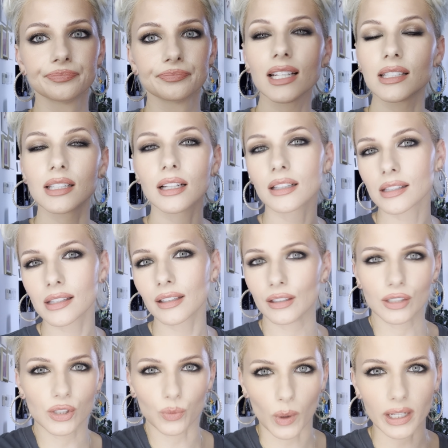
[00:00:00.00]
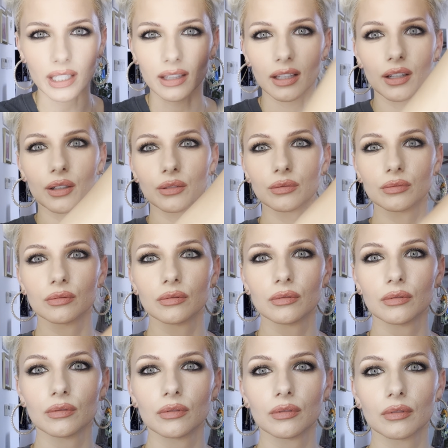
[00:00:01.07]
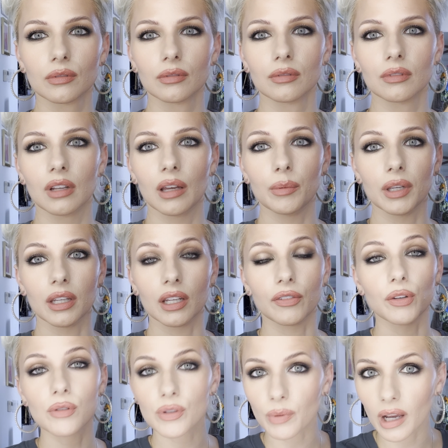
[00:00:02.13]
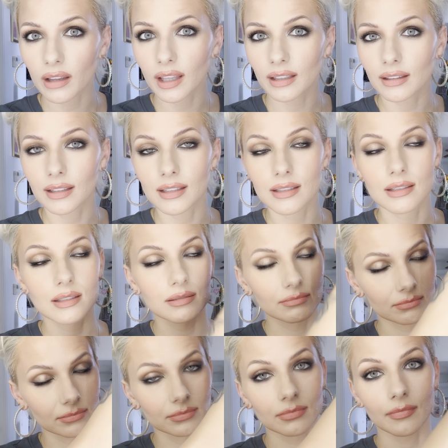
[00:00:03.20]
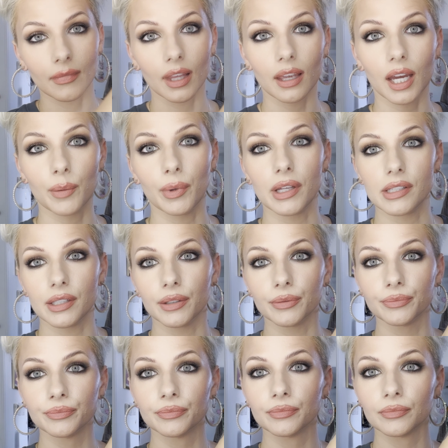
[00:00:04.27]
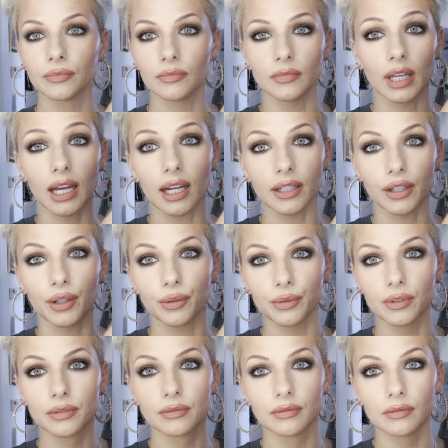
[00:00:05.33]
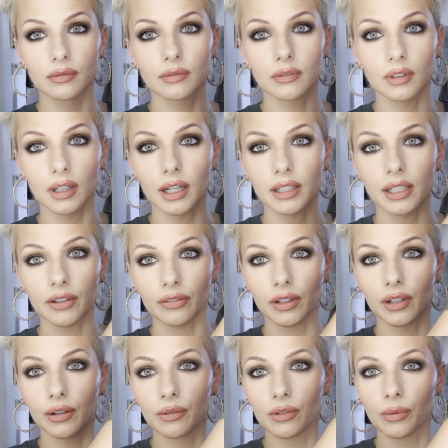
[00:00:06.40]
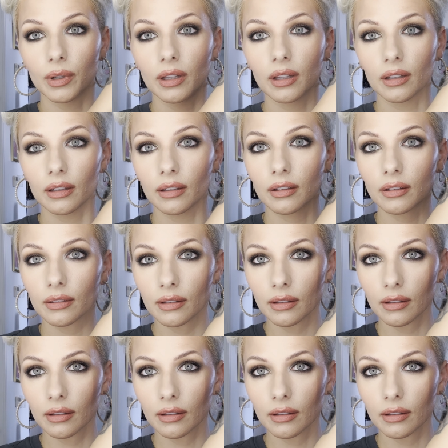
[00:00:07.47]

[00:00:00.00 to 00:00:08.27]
It still doesn't look sweaty though. I mean, if you sweat like this, God bless you. I don't. I definitely don't sweat like this.